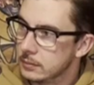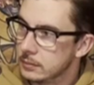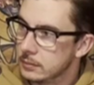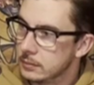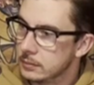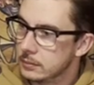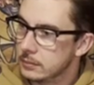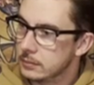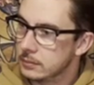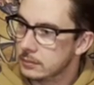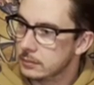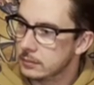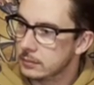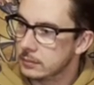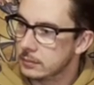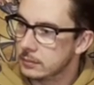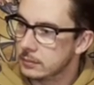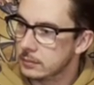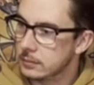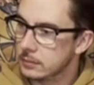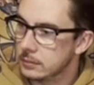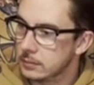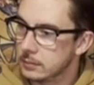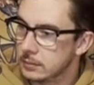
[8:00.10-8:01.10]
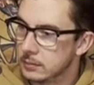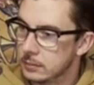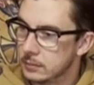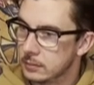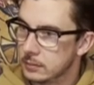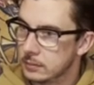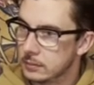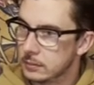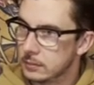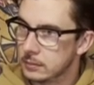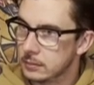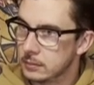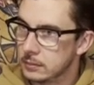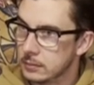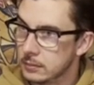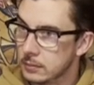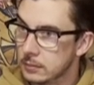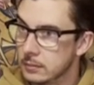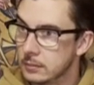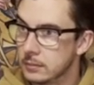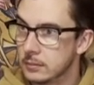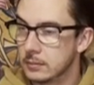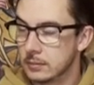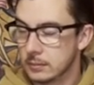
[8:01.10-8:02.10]

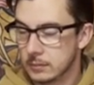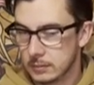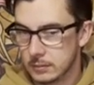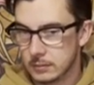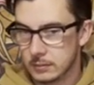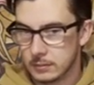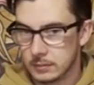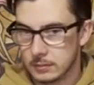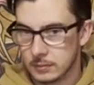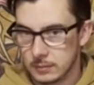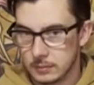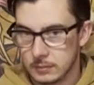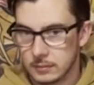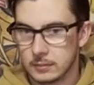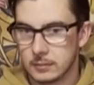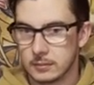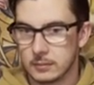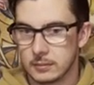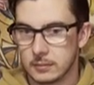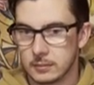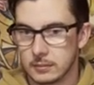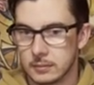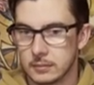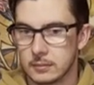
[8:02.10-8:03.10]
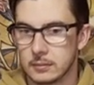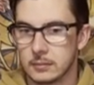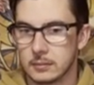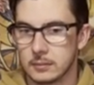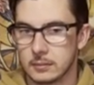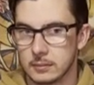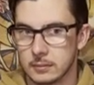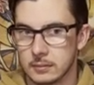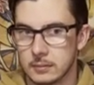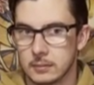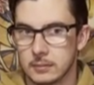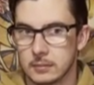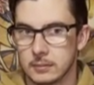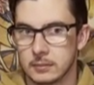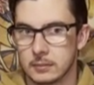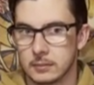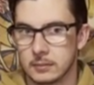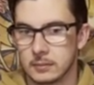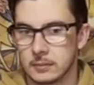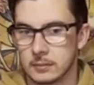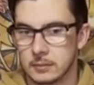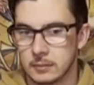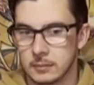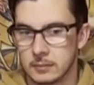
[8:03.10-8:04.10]

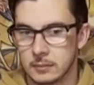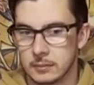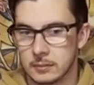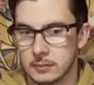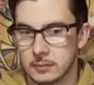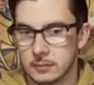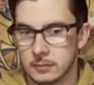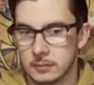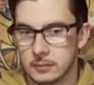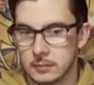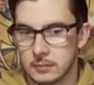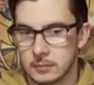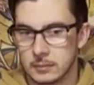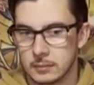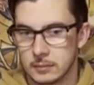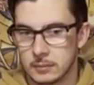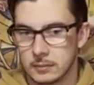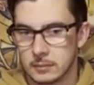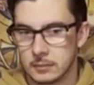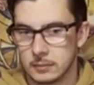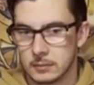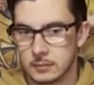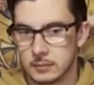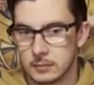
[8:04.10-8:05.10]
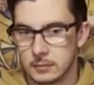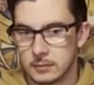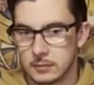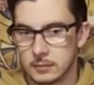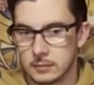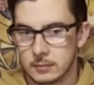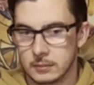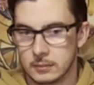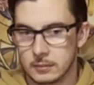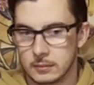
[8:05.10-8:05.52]
[no speech]